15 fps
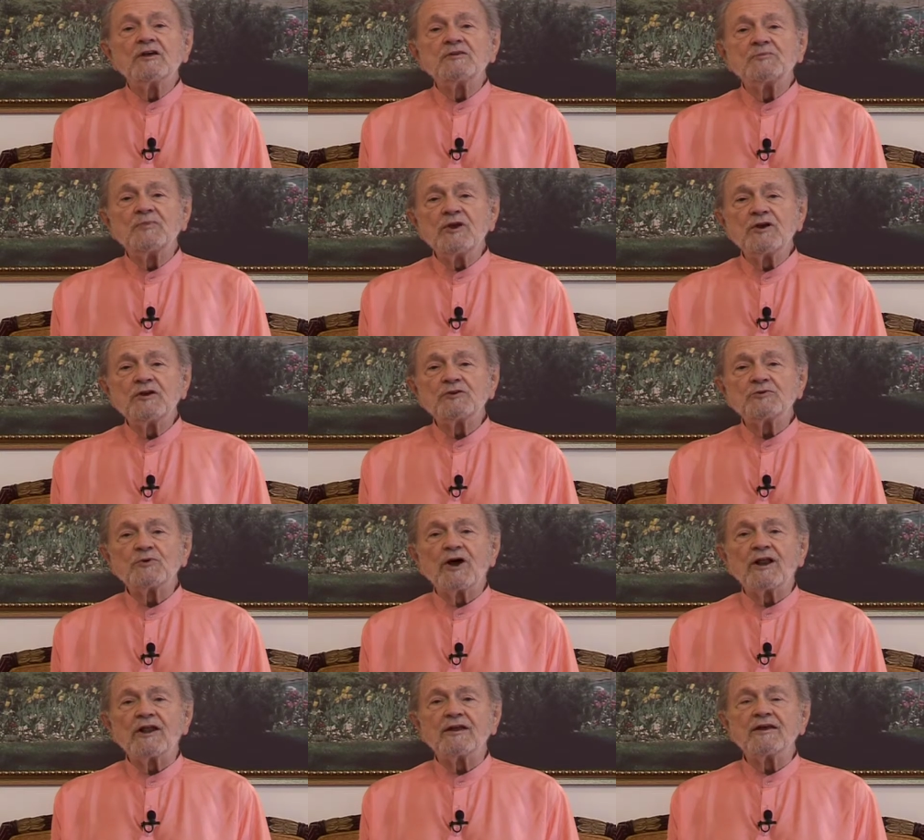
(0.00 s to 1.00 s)

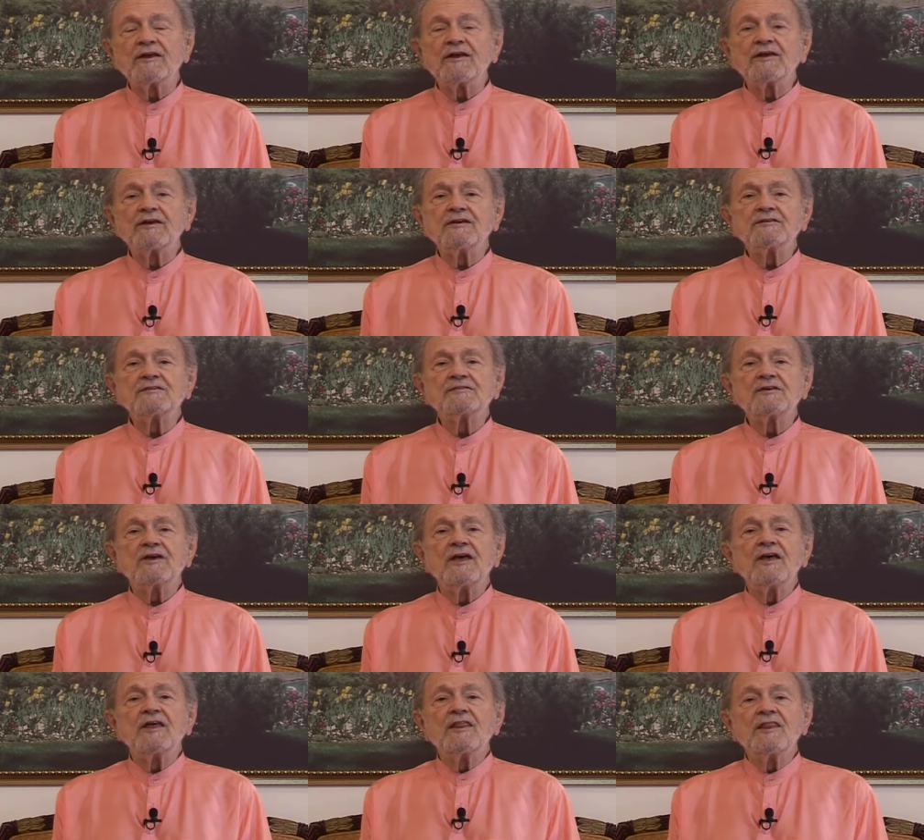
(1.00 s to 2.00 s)
spirituality is
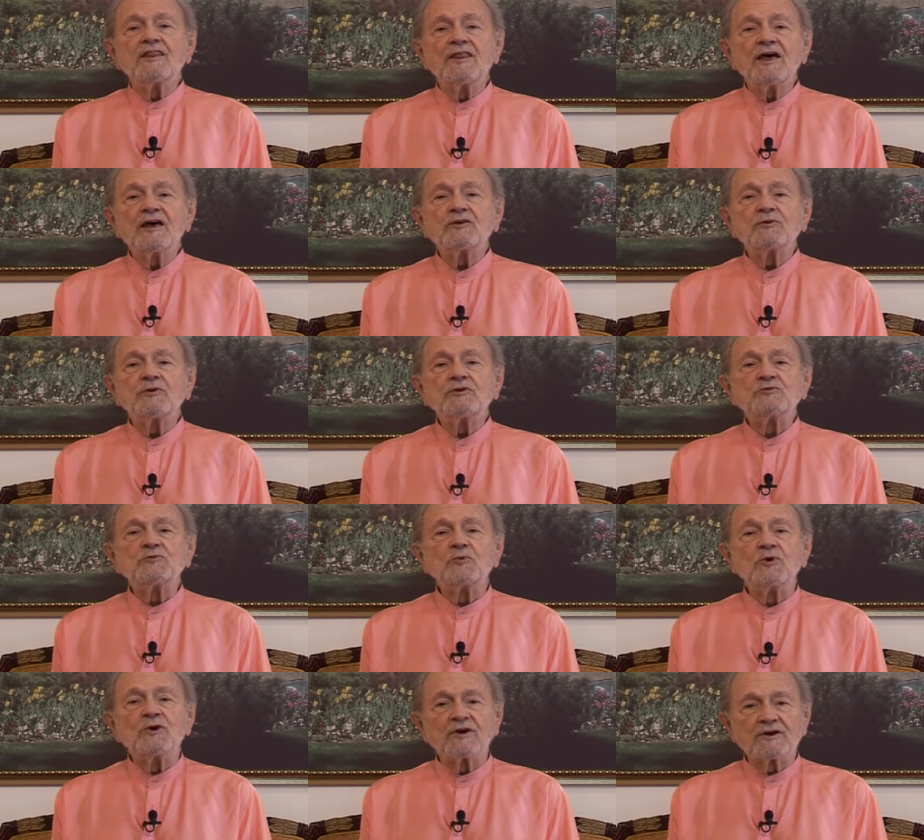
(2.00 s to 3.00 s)
that which
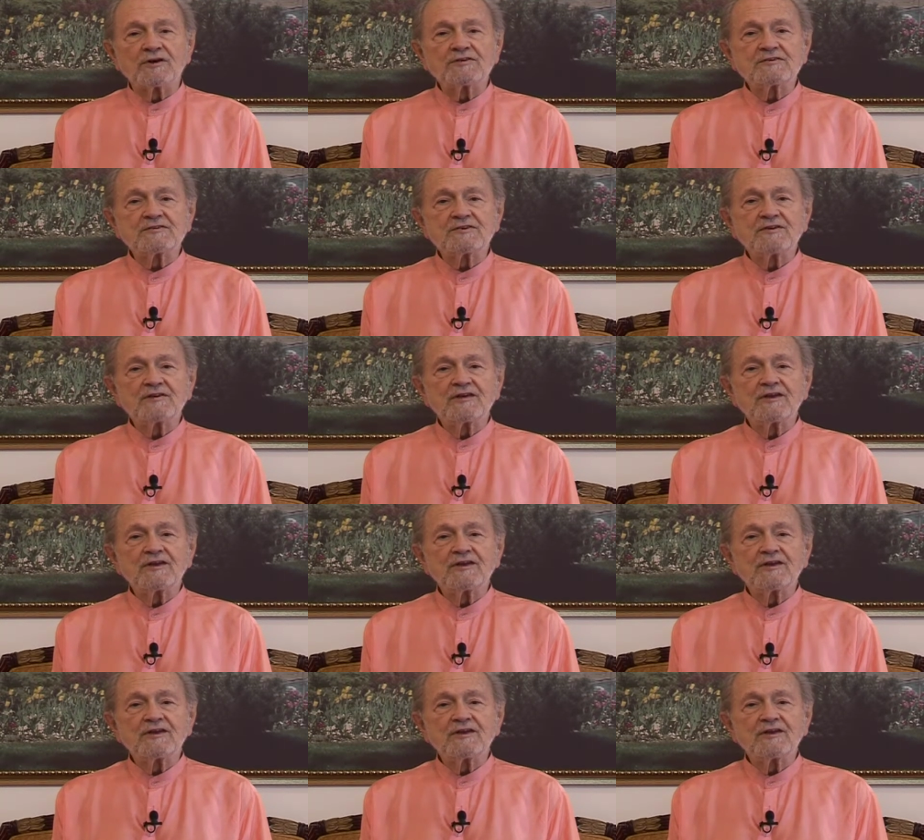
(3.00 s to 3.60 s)
works.